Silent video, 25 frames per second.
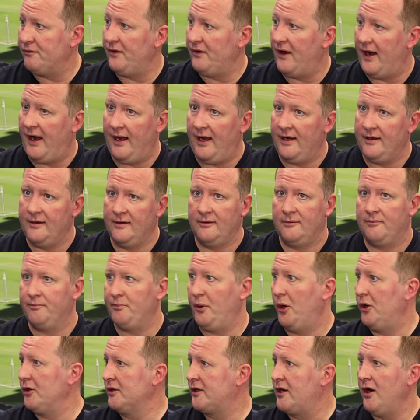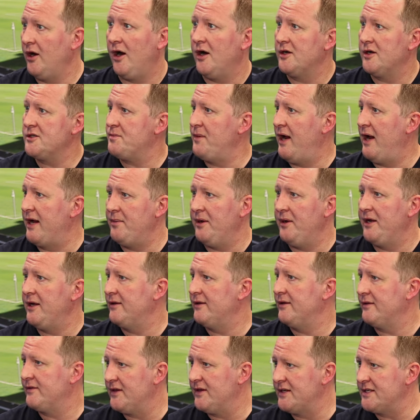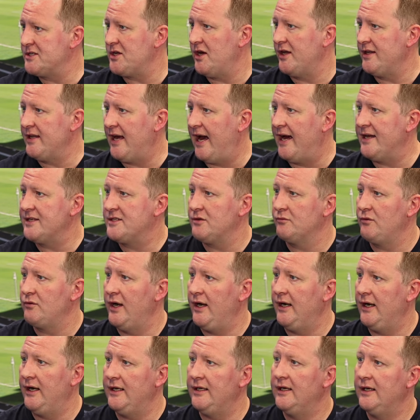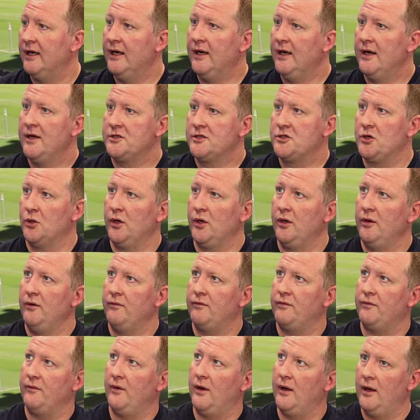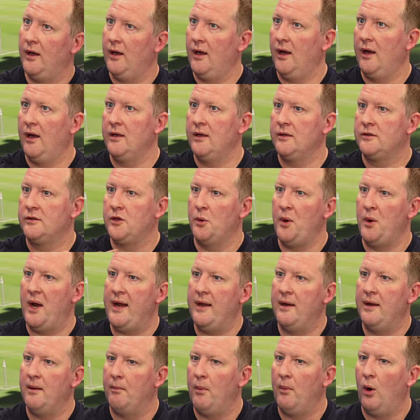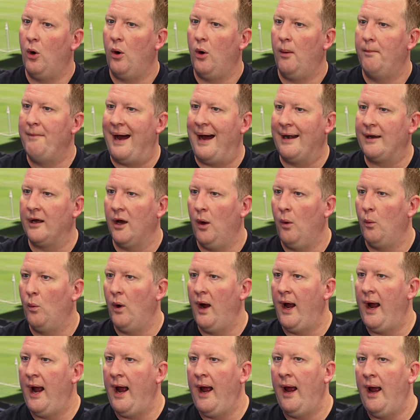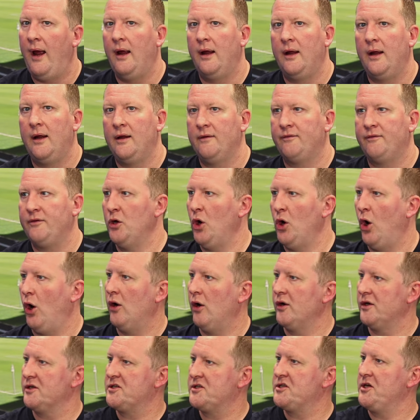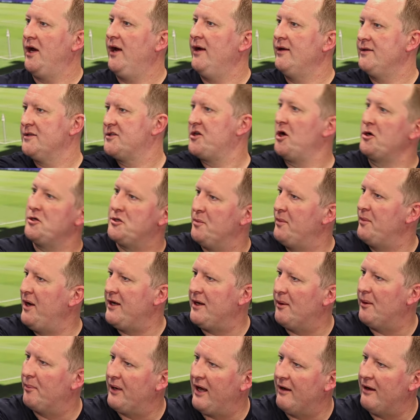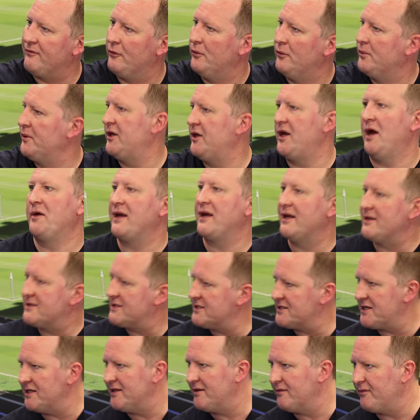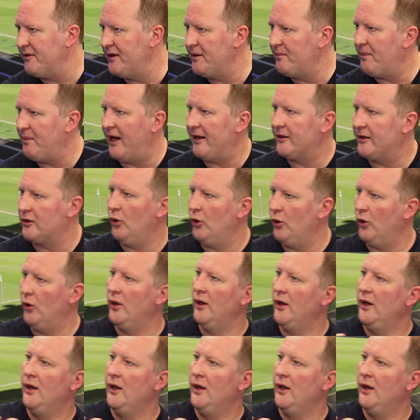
and podcasts maybe and things like that to really sort of do it in a more manner where if you're not on a certain social media platform, you don't get to see the feedback, or